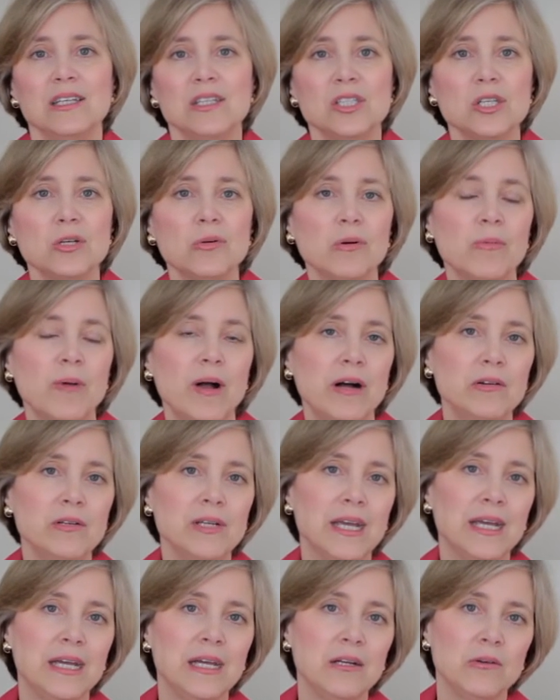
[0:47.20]
So
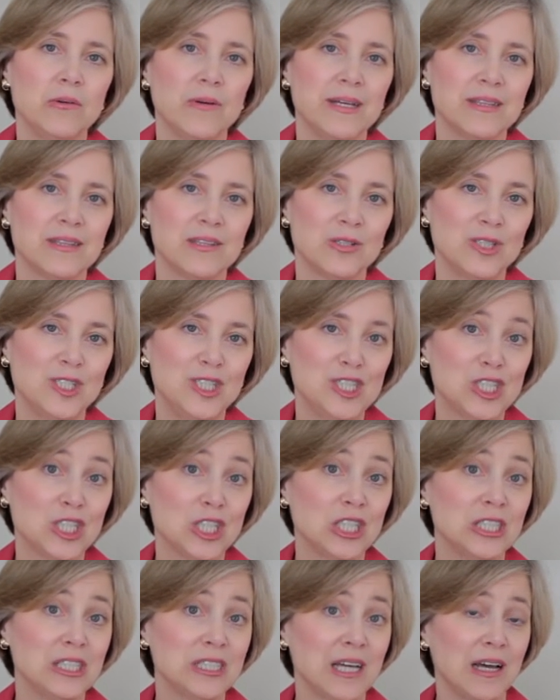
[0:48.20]
around 8 or 8:30 is a
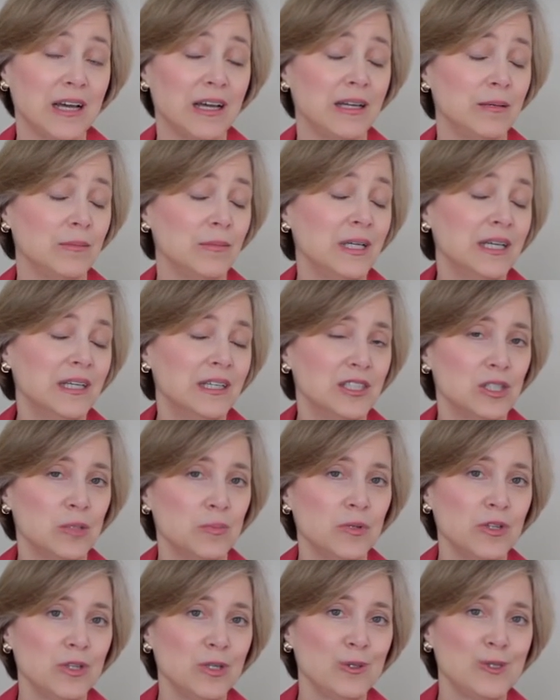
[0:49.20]
good time to
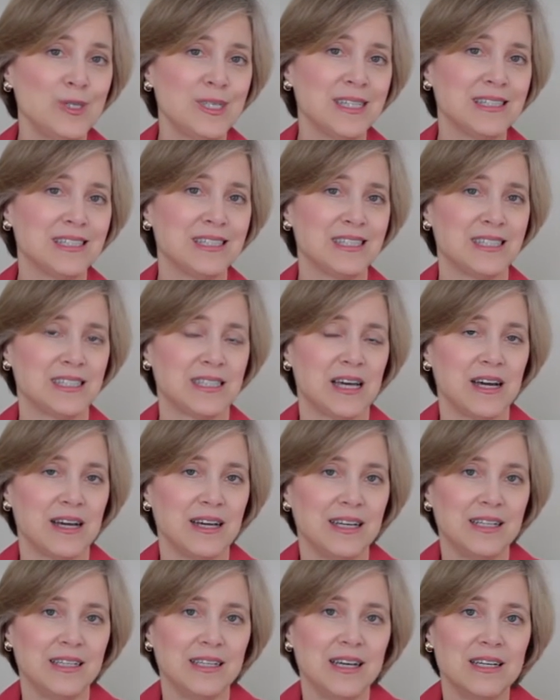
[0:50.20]
put those things
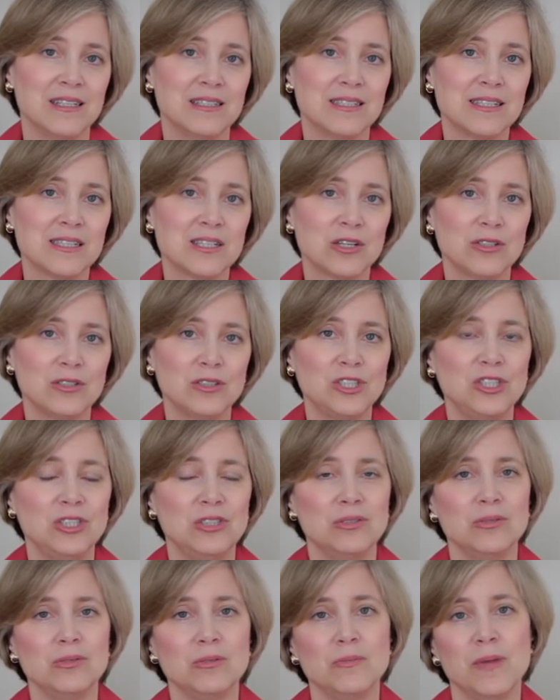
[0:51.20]
aside and start
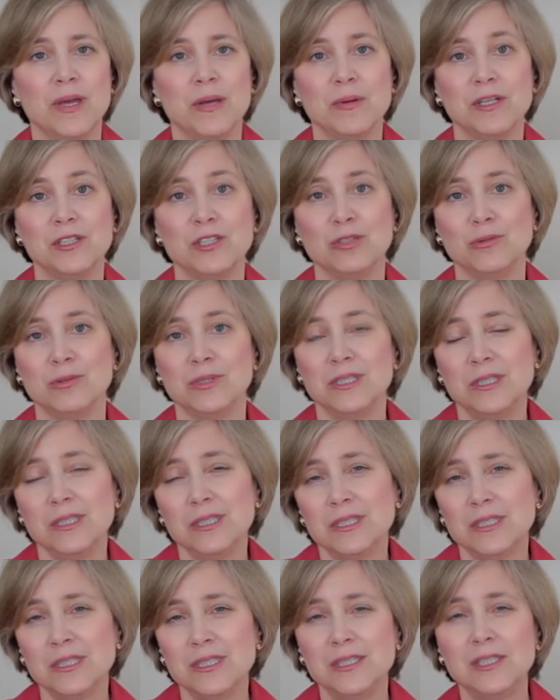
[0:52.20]
to maybe do
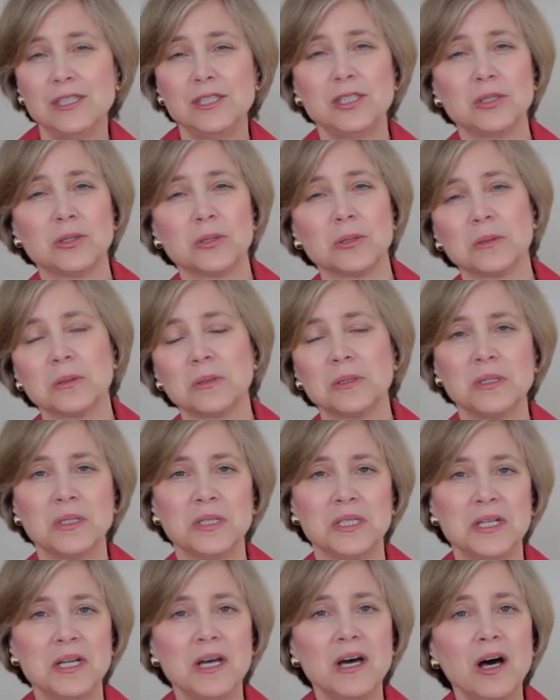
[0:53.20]
dishes or
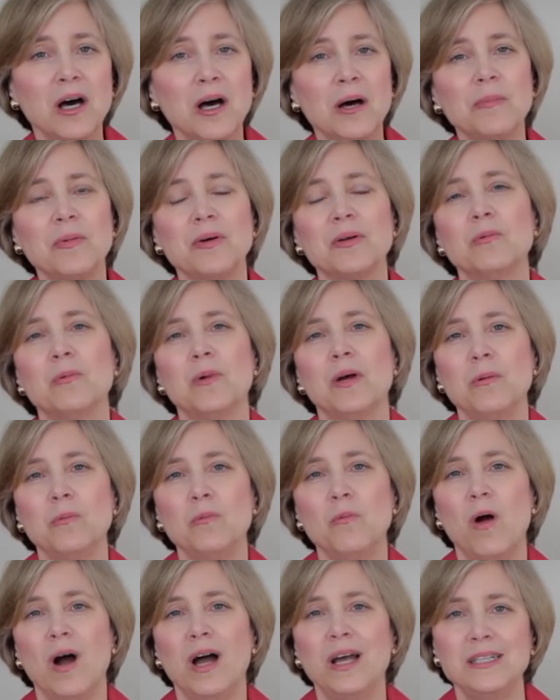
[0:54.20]
clean up and
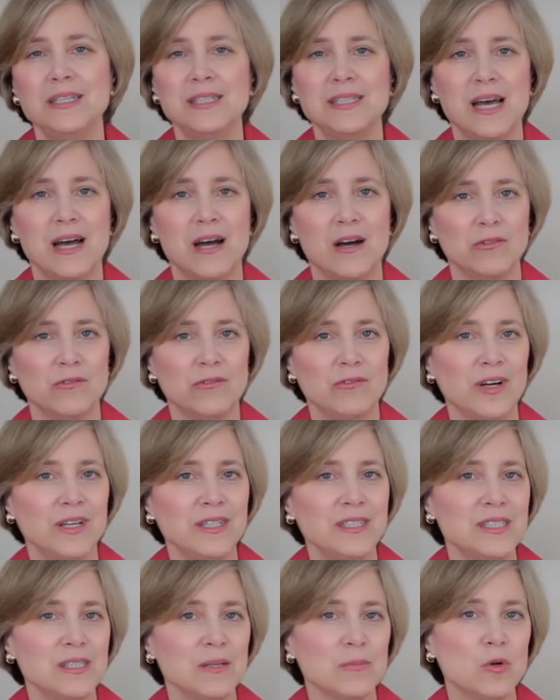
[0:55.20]
wind down,
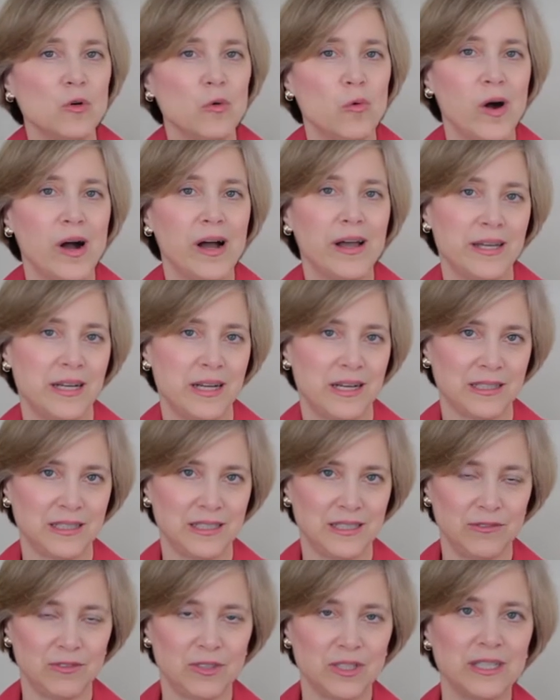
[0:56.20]
find some quiet
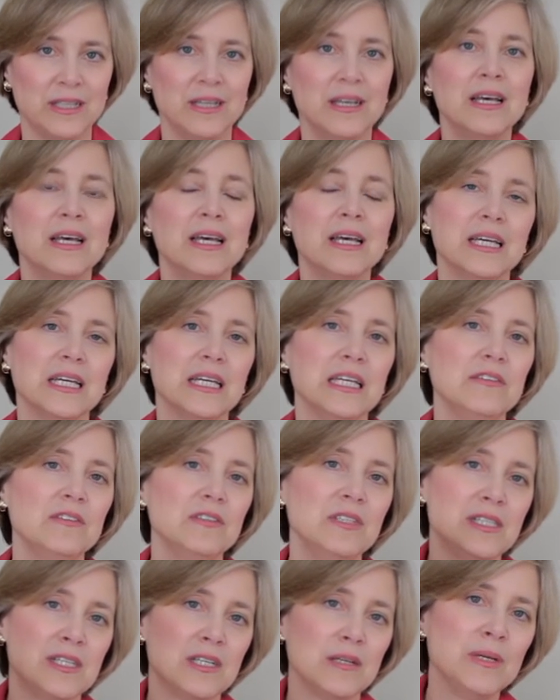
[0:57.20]
activity.
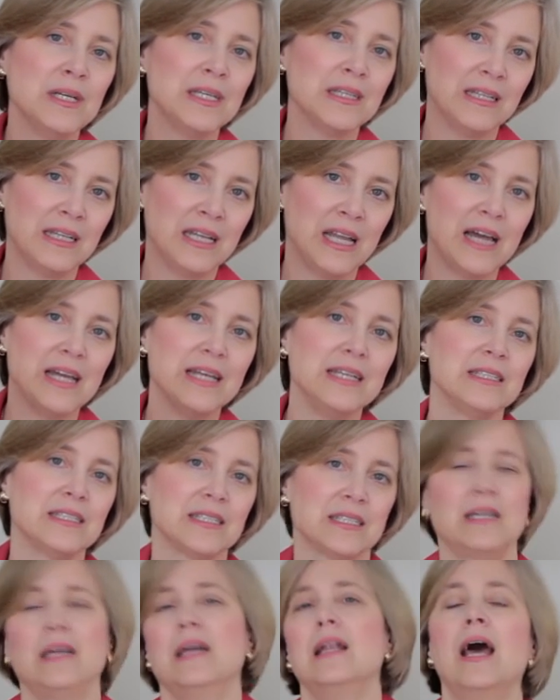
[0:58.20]
Even dimming the
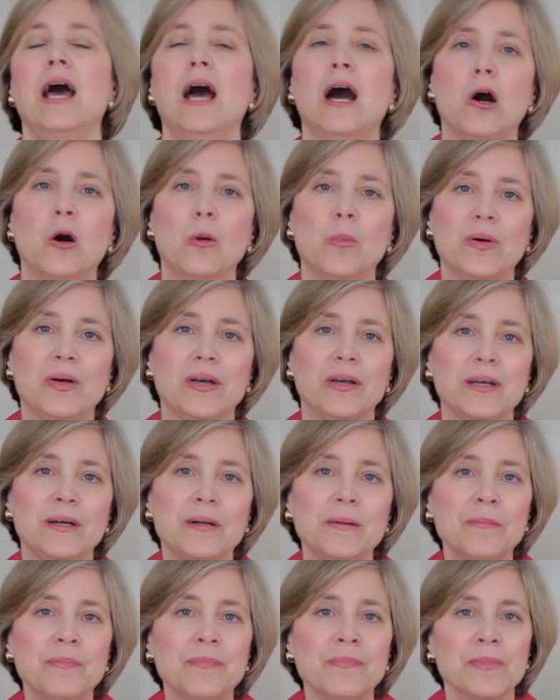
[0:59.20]
lights can help.
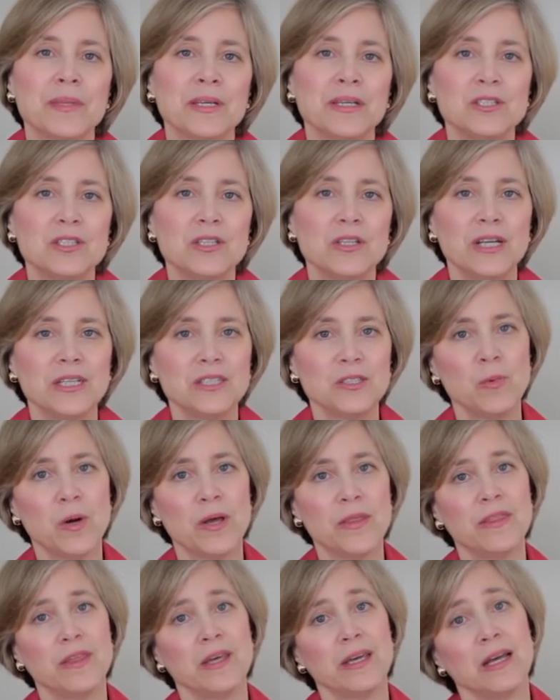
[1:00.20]
So that's
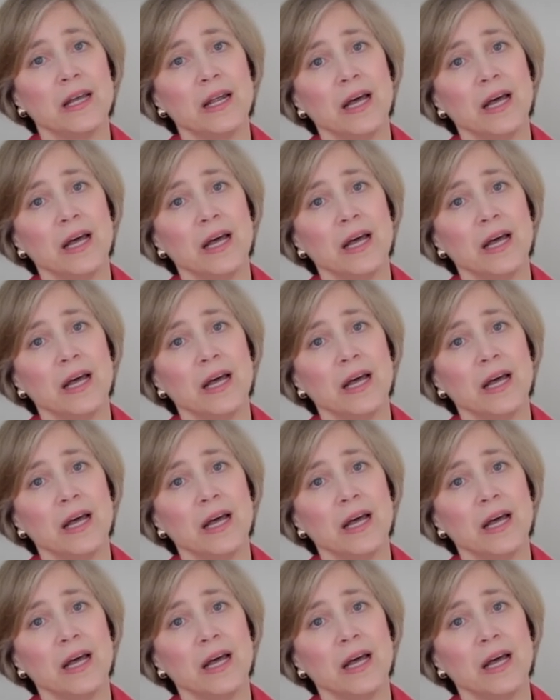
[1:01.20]
one thing.